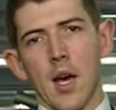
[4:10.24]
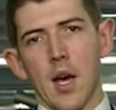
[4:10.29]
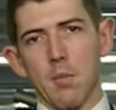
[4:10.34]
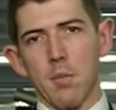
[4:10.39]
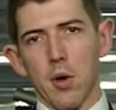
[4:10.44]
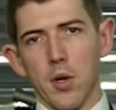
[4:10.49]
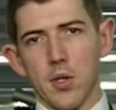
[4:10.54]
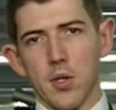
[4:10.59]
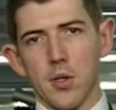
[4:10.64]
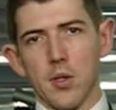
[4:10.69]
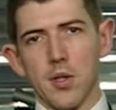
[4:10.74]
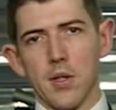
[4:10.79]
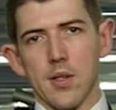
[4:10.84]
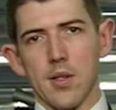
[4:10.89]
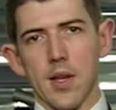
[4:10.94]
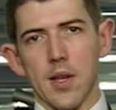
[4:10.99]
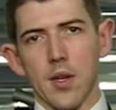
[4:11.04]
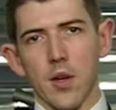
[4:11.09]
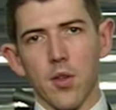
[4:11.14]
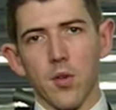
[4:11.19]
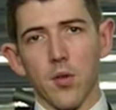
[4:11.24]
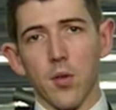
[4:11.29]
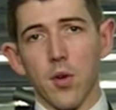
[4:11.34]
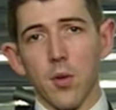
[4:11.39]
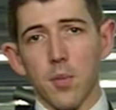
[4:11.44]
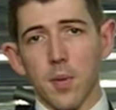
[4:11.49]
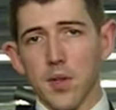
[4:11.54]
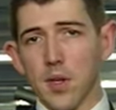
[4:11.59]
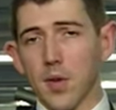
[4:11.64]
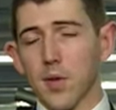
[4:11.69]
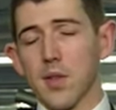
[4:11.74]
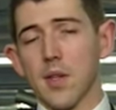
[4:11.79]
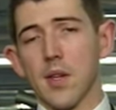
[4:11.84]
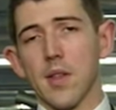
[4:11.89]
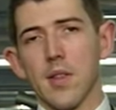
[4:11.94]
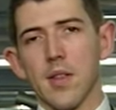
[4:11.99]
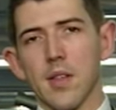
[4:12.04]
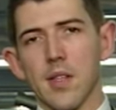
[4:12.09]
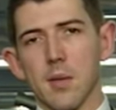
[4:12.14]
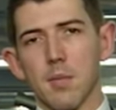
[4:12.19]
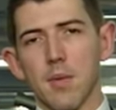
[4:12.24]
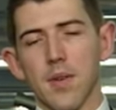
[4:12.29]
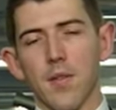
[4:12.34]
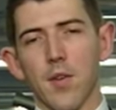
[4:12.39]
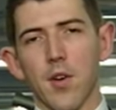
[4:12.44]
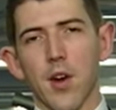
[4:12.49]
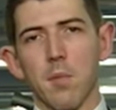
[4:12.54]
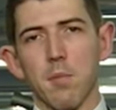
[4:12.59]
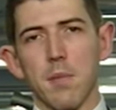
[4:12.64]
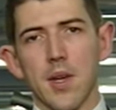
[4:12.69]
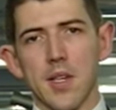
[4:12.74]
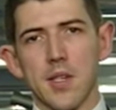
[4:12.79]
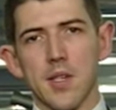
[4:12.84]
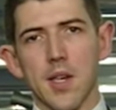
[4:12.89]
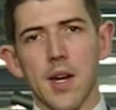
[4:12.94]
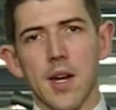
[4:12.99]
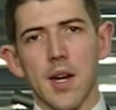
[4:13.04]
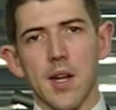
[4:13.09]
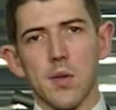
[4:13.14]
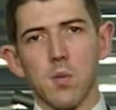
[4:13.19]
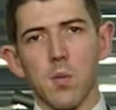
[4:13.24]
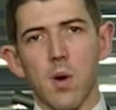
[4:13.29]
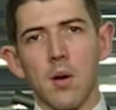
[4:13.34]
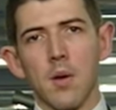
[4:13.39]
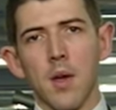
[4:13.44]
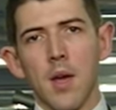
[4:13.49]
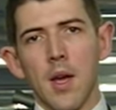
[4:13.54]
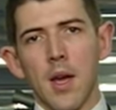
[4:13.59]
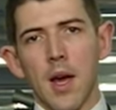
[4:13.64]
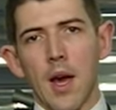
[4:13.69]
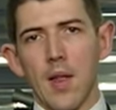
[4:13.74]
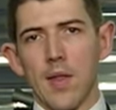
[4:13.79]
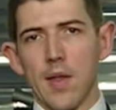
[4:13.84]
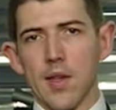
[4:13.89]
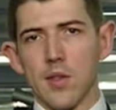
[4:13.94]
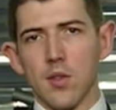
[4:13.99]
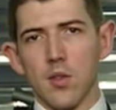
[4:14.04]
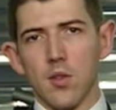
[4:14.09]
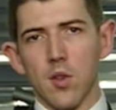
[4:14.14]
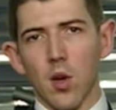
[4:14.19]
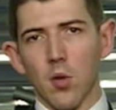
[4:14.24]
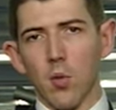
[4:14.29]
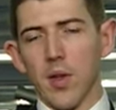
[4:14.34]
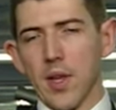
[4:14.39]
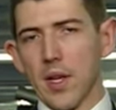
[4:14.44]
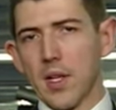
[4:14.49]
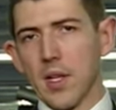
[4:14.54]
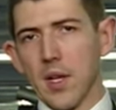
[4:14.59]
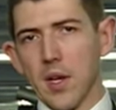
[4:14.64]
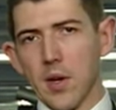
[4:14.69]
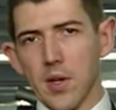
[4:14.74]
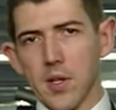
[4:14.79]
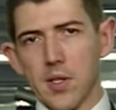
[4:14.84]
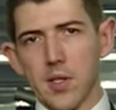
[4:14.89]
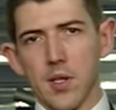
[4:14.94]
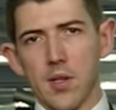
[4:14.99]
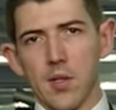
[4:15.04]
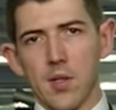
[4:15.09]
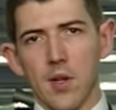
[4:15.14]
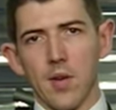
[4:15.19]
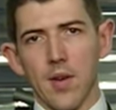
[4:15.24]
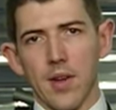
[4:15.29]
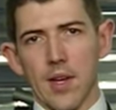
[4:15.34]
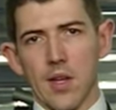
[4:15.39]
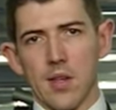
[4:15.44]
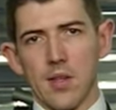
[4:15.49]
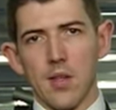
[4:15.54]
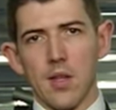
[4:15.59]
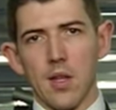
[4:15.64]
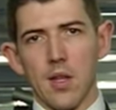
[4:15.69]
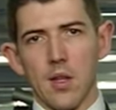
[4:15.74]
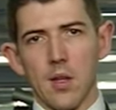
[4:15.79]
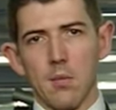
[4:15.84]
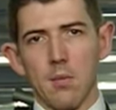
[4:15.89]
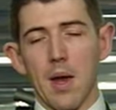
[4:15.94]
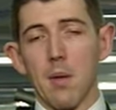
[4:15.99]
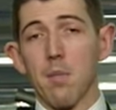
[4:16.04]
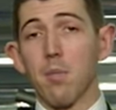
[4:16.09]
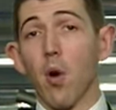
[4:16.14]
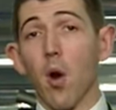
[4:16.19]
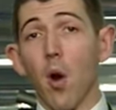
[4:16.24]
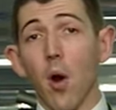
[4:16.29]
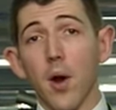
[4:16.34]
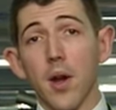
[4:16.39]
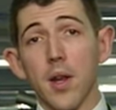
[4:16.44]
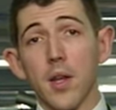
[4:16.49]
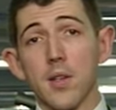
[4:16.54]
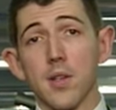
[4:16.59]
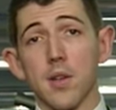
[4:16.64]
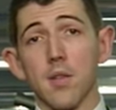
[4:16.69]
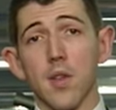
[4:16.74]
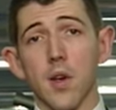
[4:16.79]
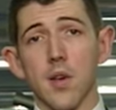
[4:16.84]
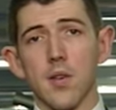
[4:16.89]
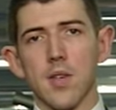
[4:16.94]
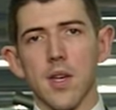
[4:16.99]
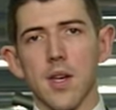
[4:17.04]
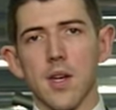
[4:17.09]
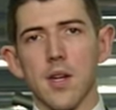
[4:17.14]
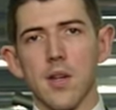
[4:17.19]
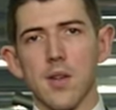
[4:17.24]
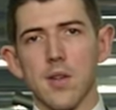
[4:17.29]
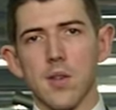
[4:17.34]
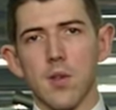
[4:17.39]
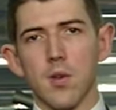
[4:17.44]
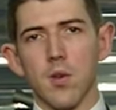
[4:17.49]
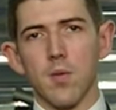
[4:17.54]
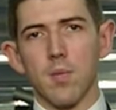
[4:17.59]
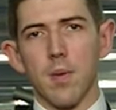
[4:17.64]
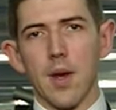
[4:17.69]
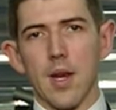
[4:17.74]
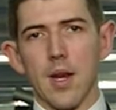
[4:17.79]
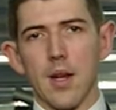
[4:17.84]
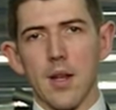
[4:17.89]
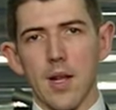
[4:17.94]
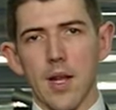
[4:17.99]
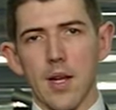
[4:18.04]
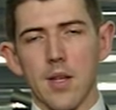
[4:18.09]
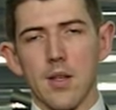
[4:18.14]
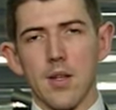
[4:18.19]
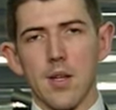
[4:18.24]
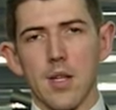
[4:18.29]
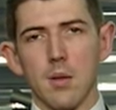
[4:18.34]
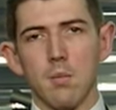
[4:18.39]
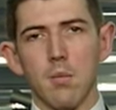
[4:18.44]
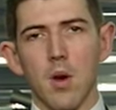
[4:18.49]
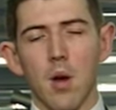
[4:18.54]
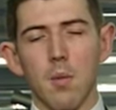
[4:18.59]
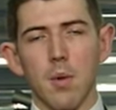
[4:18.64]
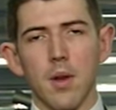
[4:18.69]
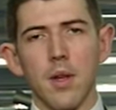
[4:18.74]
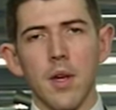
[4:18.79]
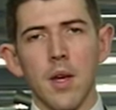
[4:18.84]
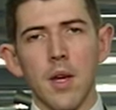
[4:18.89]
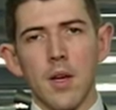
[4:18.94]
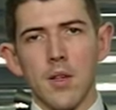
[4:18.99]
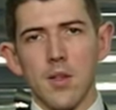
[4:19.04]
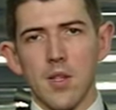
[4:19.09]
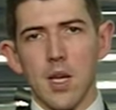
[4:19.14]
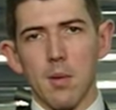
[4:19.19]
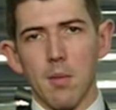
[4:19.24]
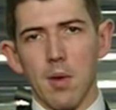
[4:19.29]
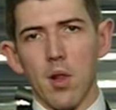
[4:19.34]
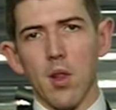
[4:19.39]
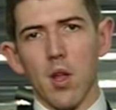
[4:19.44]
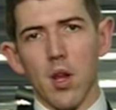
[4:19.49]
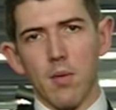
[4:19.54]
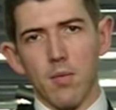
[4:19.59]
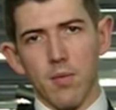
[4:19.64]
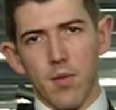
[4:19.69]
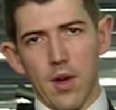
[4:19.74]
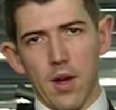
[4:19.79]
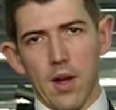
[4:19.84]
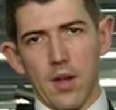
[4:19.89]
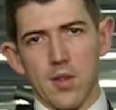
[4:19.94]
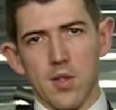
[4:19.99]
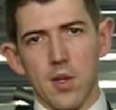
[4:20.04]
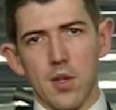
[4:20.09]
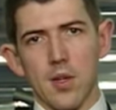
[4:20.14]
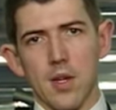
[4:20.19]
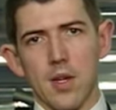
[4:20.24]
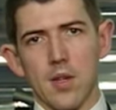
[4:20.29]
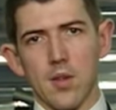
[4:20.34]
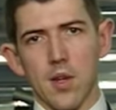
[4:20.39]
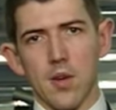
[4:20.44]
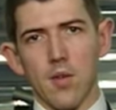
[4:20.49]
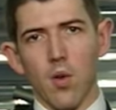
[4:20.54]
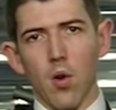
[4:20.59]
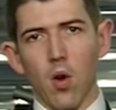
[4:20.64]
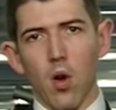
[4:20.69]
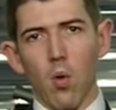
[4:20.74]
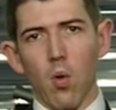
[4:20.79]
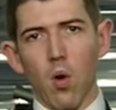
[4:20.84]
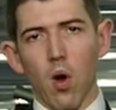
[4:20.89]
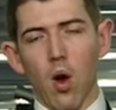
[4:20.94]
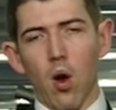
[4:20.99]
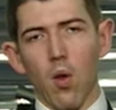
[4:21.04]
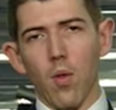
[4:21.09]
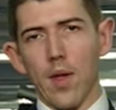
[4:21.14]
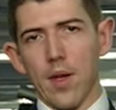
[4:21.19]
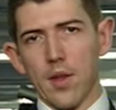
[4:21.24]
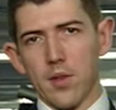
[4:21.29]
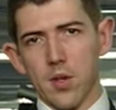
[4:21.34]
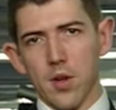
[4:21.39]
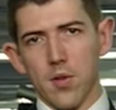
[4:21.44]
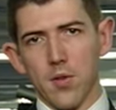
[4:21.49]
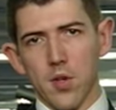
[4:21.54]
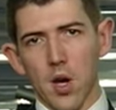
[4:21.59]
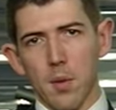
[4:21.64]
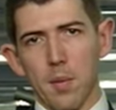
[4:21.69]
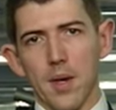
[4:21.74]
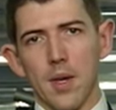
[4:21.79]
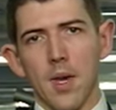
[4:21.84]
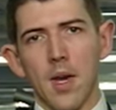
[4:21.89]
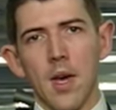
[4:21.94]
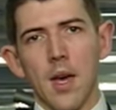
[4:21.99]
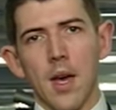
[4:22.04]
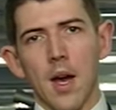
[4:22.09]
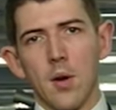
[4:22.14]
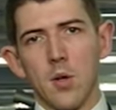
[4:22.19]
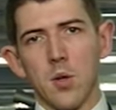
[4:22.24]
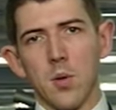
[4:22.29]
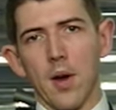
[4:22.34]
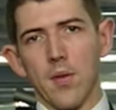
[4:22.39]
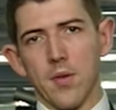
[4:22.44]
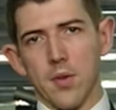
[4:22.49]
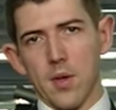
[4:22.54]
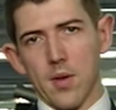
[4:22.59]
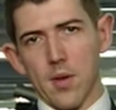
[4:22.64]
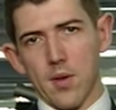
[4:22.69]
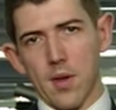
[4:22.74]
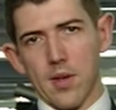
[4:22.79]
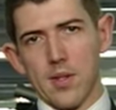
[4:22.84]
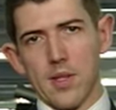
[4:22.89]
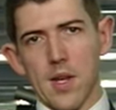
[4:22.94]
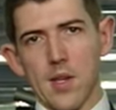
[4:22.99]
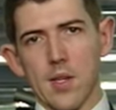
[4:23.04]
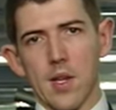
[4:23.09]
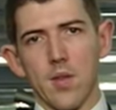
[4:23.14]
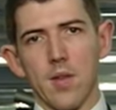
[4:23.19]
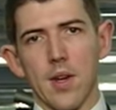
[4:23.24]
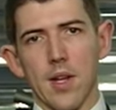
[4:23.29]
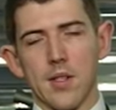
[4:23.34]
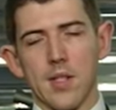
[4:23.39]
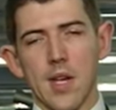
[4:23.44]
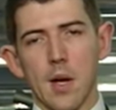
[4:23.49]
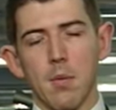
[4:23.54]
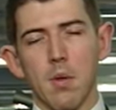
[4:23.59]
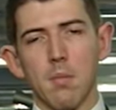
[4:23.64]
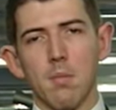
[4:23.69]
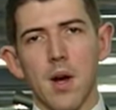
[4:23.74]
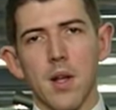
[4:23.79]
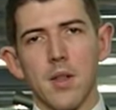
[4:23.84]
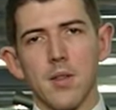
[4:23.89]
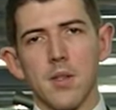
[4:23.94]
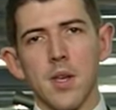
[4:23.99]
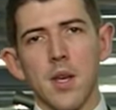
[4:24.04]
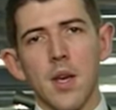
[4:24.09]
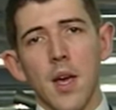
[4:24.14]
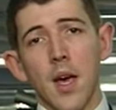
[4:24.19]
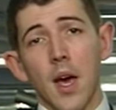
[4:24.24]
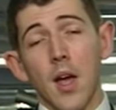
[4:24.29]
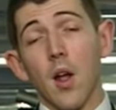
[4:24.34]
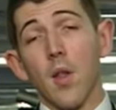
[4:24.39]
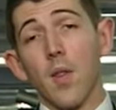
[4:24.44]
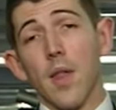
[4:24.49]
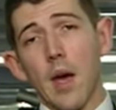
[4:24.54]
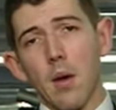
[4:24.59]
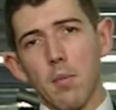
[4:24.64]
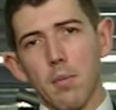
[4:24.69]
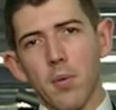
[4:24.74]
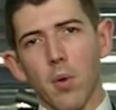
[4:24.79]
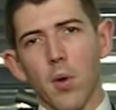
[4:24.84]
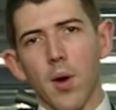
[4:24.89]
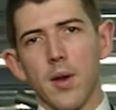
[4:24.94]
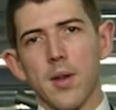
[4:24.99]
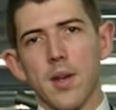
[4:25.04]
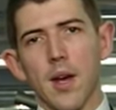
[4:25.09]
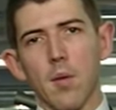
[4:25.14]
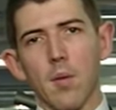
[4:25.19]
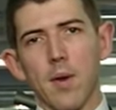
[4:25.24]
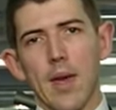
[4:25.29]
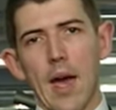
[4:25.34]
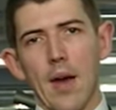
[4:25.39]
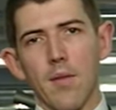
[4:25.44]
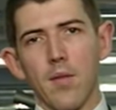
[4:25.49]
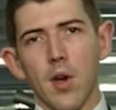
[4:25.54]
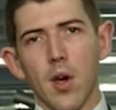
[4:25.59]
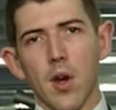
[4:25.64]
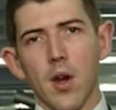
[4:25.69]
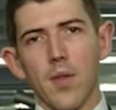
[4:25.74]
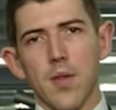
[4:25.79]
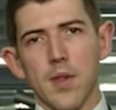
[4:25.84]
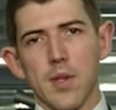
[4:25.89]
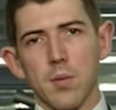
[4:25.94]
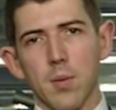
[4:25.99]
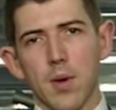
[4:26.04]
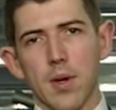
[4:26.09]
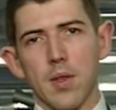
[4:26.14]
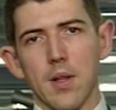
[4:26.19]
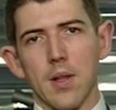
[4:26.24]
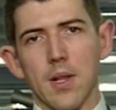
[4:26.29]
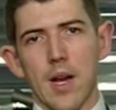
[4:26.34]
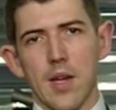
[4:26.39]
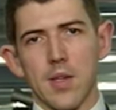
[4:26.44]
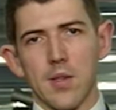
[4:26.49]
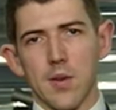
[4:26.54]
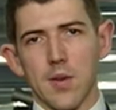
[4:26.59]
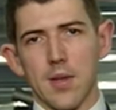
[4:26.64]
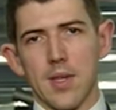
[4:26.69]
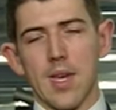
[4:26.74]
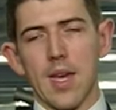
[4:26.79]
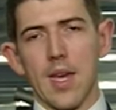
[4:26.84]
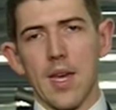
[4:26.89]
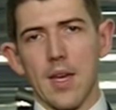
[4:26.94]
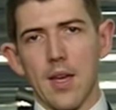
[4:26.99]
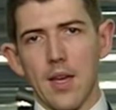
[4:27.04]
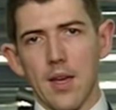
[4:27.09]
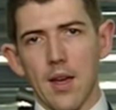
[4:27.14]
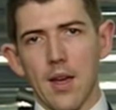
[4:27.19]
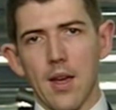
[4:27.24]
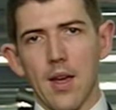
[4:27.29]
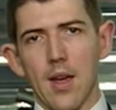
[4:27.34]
motions as they go through, because obviously there's going to be a very mixed Senate as well, and there's not really clear as to sort of, the main priorities of those senators who have been elected at the moment. So there's going to be a lot of uncertainty sort of on that sort of topic, which we'll have to assess over the next couple of months. And on that point, we have noted this week the last sort of key